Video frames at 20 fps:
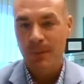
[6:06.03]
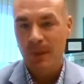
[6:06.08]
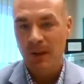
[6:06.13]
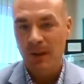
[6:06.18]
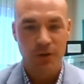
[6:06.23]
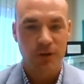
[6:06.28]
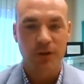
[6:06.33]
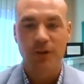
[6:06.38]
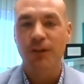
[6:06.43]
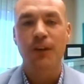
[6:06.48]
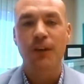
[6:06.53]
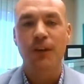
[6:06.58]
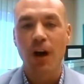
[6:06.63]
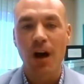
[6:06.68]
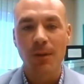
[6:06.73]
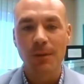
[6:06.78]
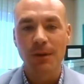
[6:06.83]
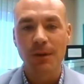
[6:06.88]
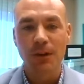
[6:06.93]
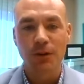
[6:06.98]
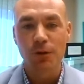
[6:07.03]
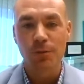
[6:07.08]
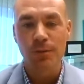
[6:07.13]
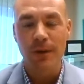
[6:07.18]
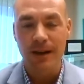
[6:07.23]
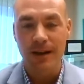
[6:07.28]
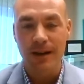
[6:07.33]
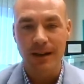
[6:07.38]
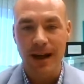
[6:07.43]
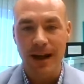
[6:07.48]
So there's phenomenal new
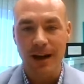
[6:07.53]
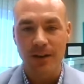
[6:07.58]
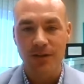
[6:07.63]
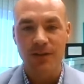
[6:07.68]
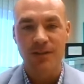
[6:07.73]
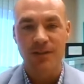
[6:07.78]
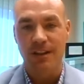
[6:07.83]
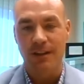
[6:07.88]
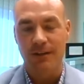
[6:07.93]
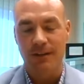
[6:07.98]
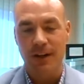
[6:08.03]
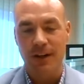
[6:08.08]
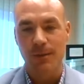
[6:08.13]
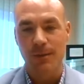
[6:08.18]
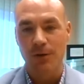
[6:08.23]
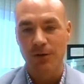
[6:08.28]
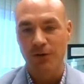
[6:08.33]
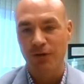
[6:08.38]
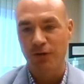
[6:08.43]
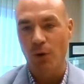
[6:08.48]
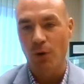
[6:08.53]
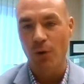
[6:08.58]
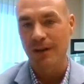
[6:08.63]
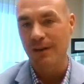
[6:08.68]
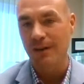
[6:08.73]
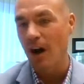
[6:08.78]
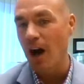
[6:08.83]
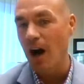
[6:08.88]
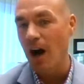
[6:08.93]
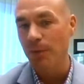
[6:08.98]
meta-analysis that have come out
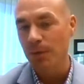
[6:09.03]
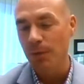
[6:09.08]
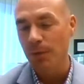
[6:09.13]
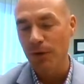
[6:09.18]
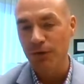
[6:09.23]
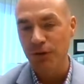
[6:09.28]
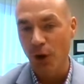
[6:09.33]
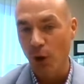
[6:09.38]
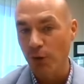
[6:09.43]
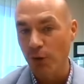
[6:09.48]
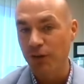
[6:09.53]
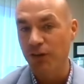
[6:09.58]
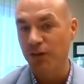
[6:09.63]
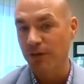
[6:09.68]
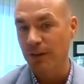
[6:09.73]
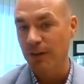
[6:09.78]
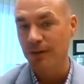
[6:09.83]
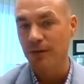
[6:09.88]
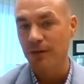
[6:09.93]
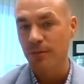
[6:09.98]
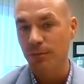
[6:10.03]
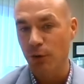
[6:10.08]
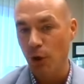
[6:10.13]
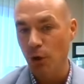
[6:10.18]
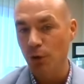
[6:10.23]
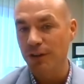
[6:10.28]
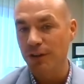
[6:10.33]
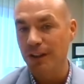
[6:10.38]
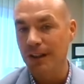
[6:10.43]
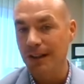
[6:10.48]
showing optimal dosage of
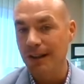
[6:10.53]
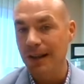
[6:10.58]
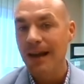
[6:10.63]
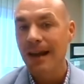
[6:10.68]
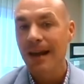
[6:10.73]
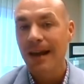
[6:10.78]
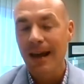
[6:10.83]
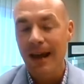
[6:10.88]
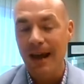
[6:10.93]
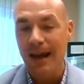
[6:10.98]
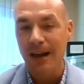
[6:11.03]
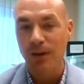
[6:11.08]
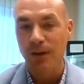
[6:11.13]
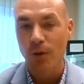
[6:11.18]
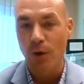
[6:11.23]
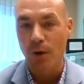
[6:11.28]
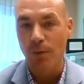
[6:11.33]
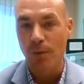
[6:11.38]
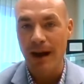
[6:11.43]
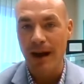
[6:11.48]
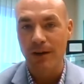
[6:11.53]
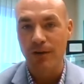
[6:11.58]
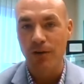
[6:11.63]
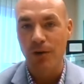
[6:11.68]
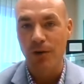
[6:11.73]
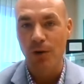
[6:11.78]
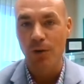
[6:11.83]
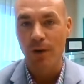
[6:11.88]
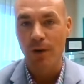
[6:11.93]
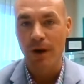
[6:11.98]
protein and or
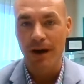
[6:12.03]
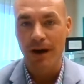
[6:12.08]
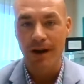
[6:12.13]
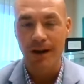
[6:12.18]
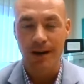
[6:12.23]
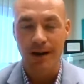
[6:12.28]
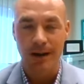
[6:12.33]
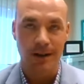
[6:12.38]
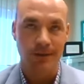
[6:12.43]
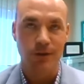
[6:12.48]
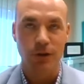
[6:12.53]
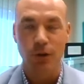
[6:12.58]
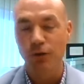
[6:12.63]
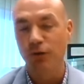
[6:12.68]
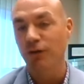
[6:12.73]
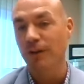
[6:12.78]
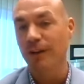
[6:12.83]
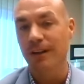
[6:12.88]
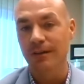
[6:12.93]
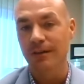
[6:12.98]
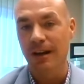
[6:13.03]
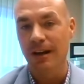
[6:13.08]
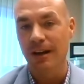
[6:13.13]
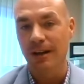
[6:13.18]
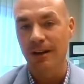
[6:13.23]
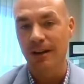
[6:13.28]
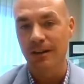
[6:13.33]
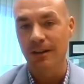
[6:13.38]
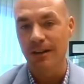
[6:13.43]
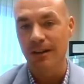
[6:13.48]
macro uh, uh, nutrient uh,
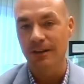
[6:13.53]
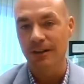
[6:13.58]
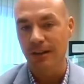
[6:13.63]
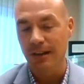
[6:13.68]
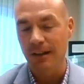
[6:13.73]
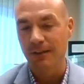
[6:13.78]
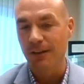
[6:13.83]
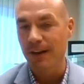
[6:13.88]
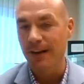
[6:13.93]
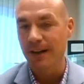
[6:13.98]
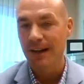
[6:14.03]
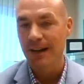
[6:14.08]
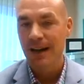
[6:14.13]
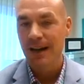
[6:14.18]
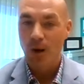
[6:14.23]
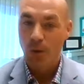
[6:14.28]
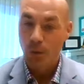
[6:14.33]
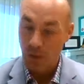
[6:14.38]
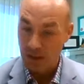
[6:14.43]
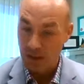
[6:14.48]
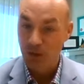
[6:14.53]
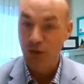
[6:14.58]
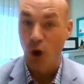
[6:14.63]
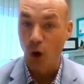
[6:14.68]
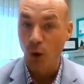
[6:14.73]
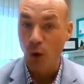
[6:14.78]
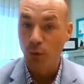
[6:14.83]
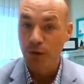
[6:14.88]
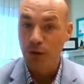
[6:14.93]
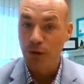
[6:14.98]
uh, delivery. We
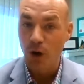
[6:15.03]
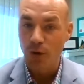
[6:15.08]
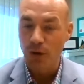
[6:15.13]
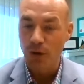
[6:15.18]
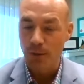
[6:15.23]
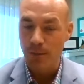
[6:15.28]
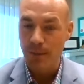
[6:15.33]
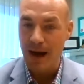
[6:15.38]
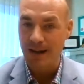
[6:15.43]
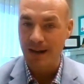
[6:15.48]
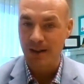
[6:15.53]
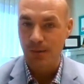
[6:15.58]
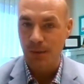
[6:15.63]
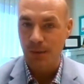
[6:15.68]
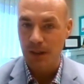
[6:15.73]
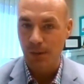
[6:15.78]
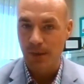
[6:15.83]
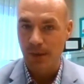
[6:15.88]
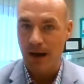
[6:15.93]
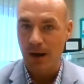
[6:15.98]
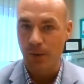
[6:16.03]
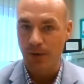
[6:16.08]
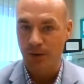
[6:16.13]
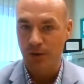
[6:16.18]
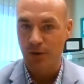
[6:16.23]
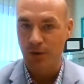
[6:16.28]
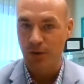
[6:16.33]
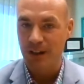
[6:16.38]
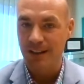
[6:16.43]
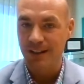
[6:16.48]
don't know the maximal amount with
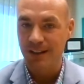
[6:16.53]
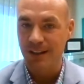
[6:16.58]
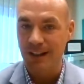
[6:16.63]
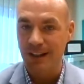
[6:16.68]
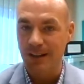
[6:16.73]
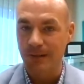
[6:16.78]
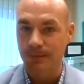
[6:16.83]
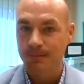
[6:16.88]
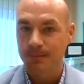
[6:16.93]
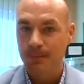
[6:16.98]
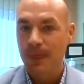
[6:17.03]
creatine.